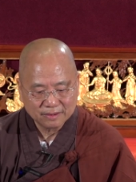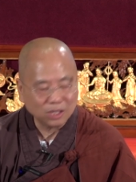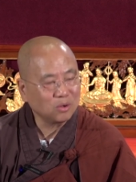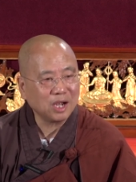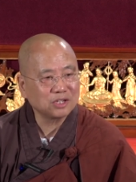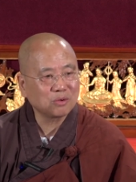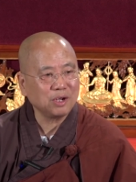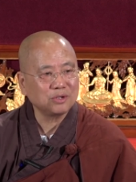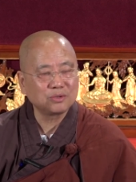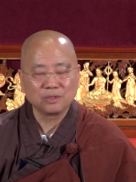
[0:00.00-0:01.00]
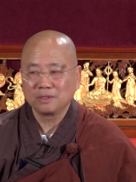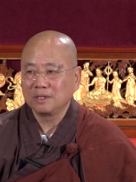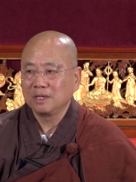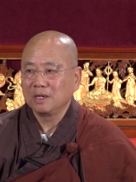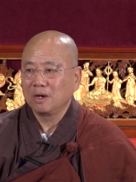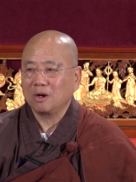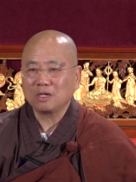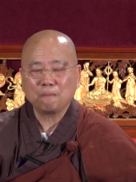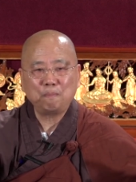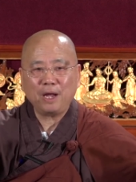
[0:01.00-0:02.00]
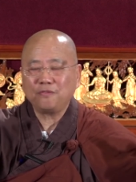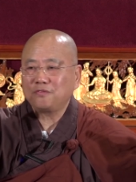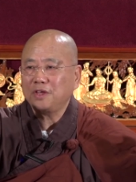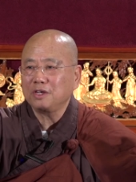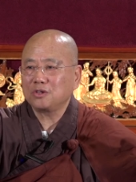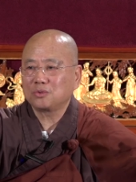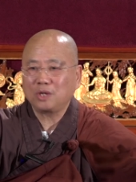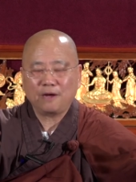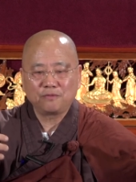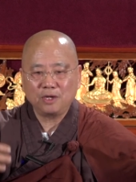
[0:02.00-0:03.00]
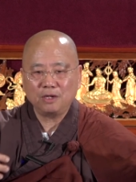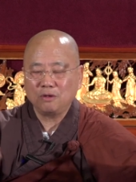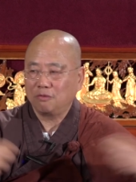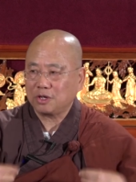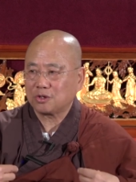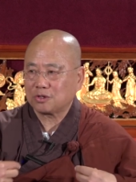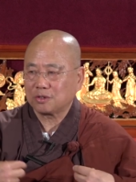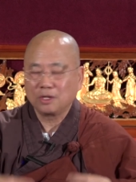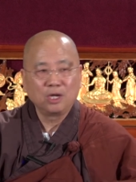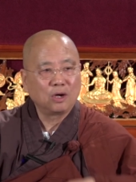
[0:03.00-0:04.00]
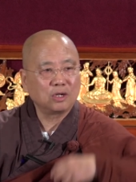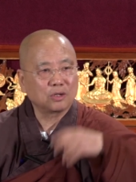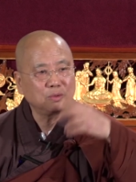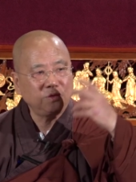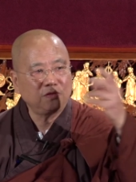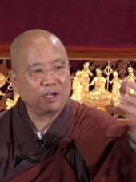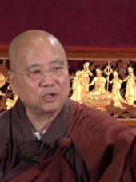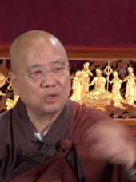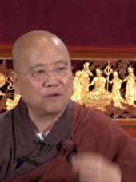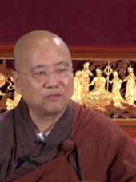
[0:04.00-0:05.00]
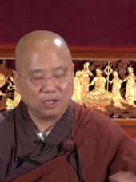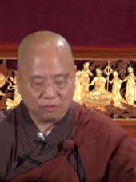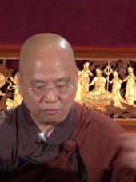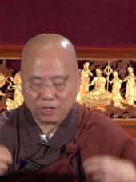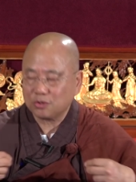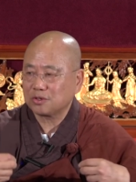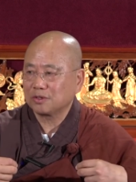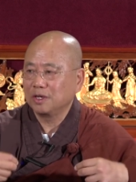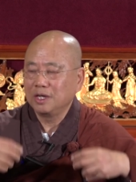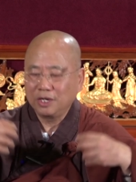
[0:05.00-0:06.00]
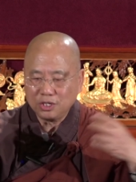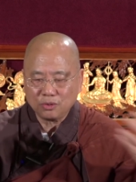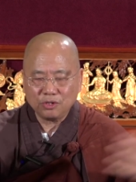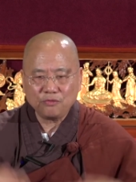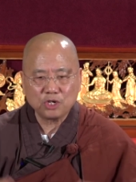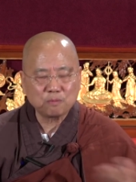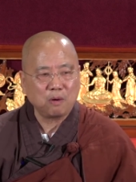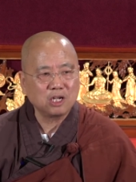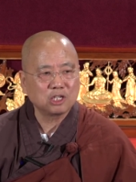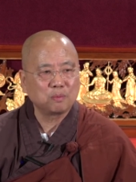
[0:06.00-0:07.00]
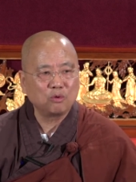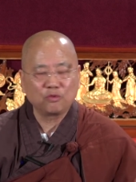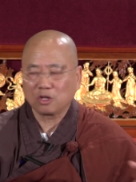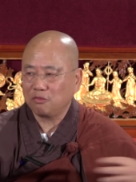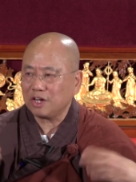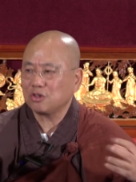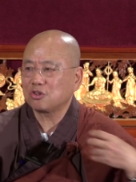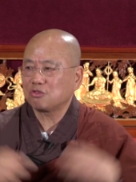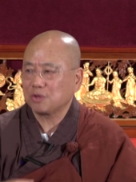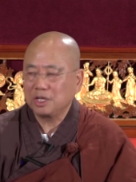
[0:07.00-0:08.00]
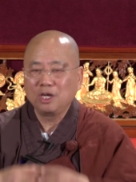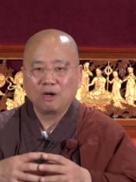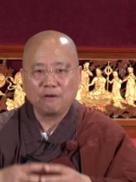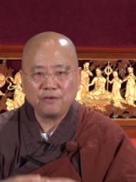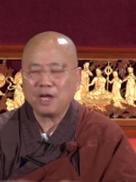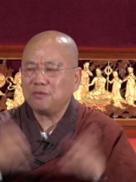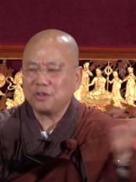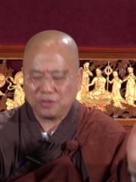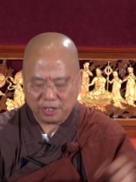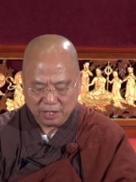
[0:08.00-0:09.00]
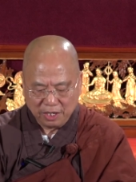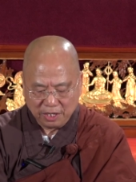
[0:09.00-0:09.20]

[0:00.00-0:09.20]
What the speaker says: They don't ask questions. All the bad things you have done, register. All the good things you have done, register. It's only responsible for the registry of everything.